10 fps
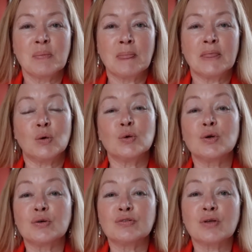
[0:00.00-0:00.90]
your
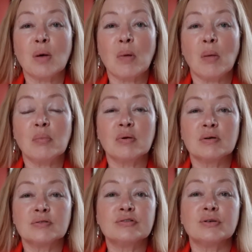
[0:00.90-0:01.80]
nerves come up.
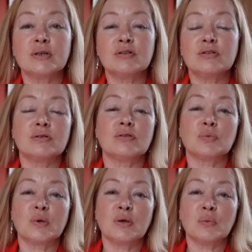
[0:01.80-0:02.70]
For instance,
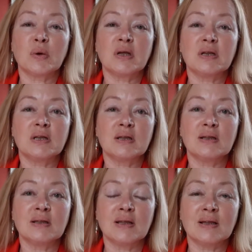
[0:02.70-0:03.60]
when you're
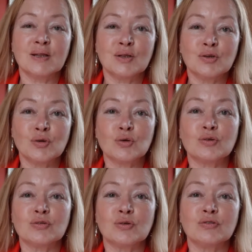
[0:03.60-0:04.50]
waiting in the
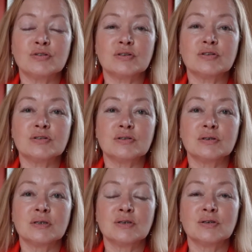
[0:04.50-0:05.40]
doctor's office
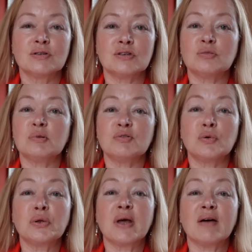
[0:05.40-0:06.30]
just before
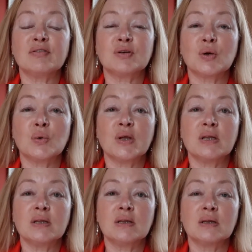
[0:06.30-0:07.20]
you have to go
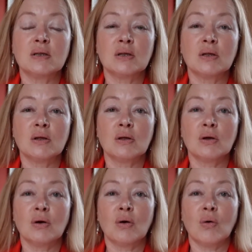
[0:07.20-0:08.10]
in,
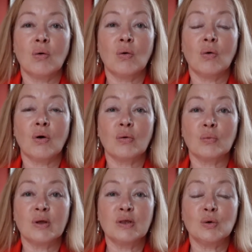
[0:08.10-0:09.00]
or
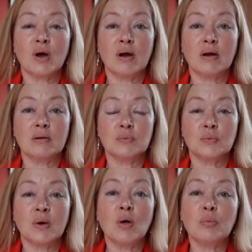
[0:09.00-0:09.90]
when you are
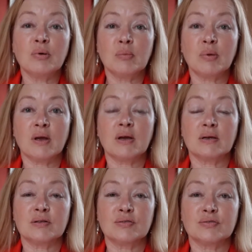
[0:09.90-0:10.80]
well
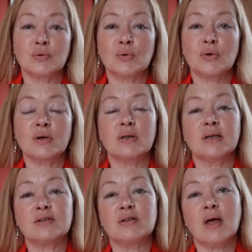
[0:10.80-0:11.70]
prepared for an
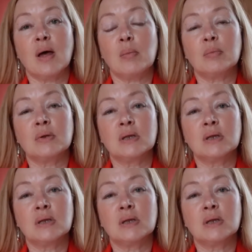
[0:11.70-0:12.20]
exam